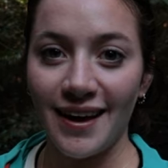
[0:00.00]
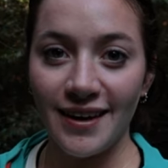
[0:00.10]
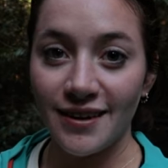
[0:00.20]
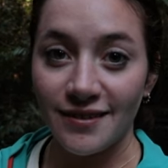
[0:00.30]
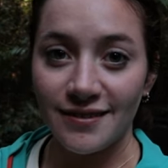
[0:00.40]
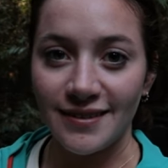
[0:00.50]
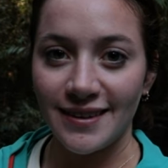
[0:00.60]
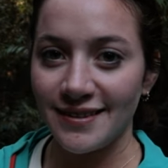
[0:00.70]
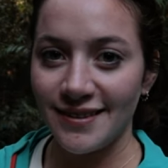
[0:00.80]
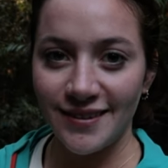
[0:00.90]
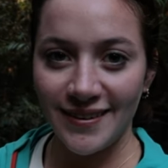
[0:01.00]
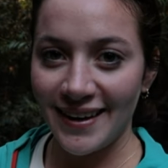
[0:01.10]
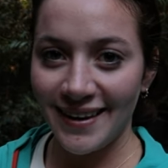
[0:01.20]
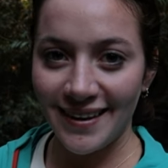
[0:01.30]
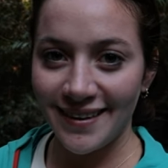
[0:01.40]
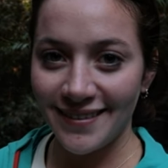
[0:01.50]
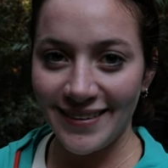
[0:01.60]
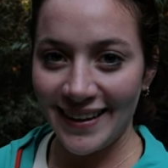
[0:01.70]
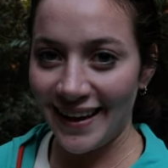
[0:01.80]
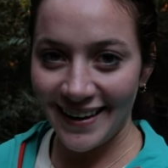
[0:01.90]
I know. It's unique.
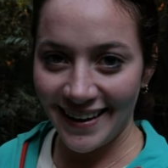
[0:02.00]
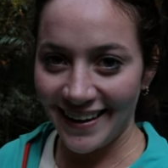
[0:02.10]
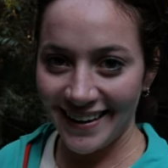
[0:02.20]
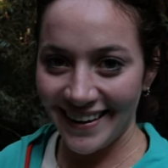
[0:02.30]
We like it.